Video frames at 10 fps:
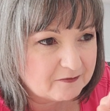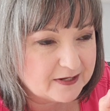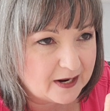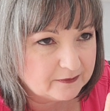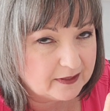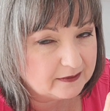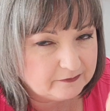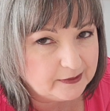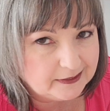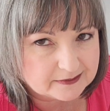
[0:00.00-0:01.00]
every now and then
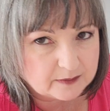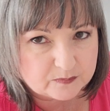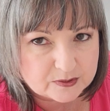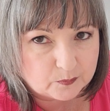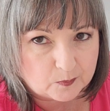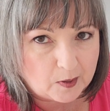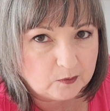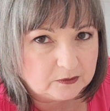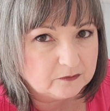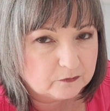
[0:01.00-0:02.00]
if you eat something super
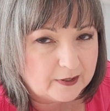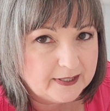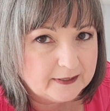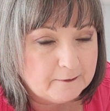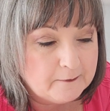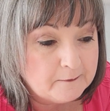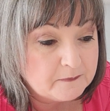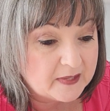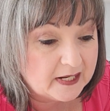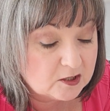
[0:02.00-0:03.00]
potent, right?
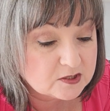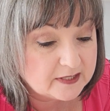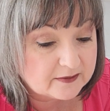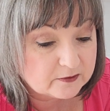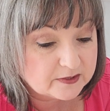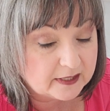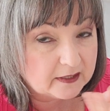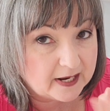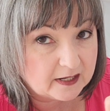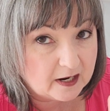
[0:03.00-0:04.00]
Here's another thing,
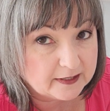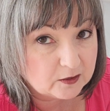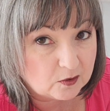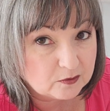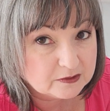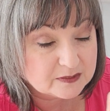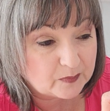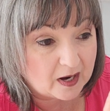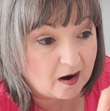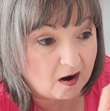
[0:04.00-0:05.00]
okay, kind of gross,
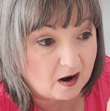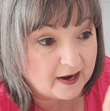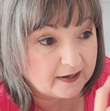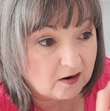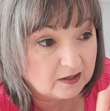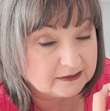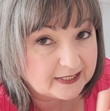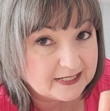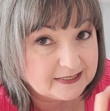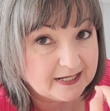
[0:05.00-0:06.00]
but I got
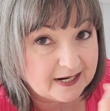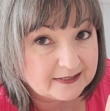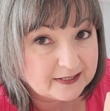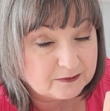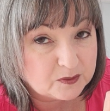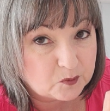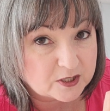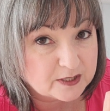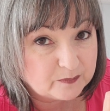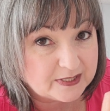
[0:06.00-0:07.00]
lazy and down to
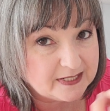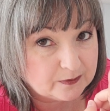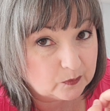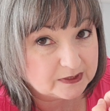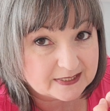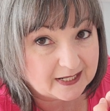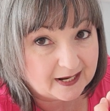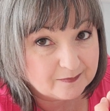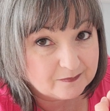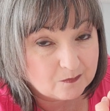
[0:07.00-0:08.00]
brushing my teeth once a
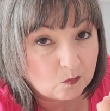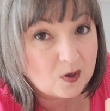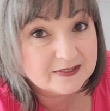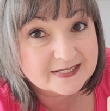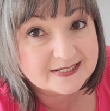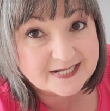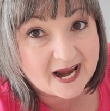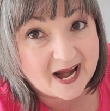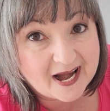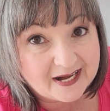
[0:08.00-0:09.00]
day. Once a
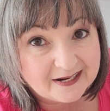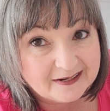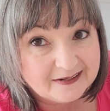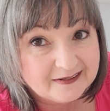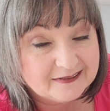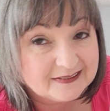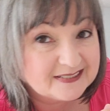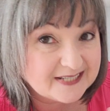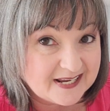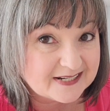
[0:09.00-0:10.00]
day!
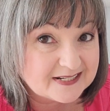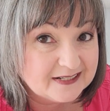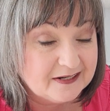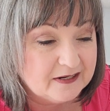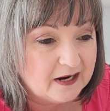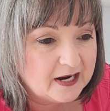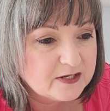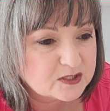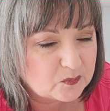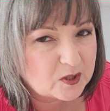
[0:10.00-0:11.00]
That's it. I
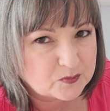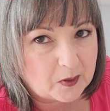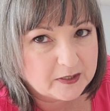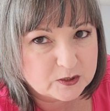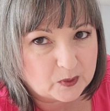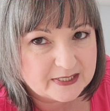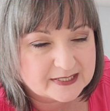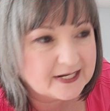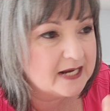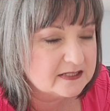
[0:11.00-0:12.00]
used to brush probably
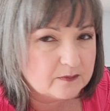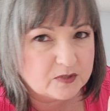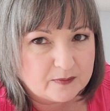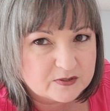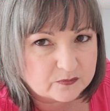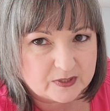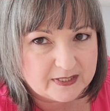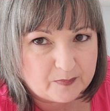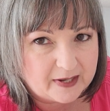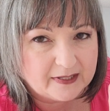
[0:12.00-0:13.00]
twice a day, sometimes 3,
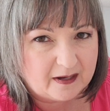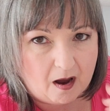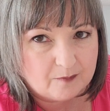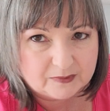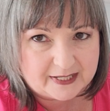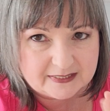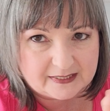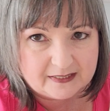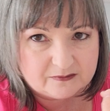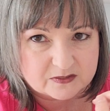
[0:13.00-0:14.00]
depending. I'm
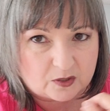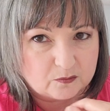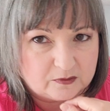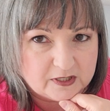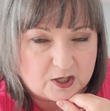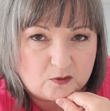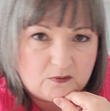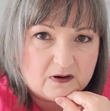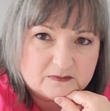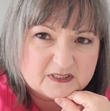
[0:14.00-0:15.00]
lazy, so, you know,
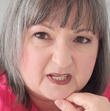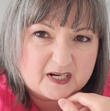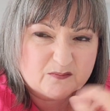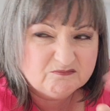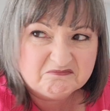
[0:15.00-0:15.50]
I was like,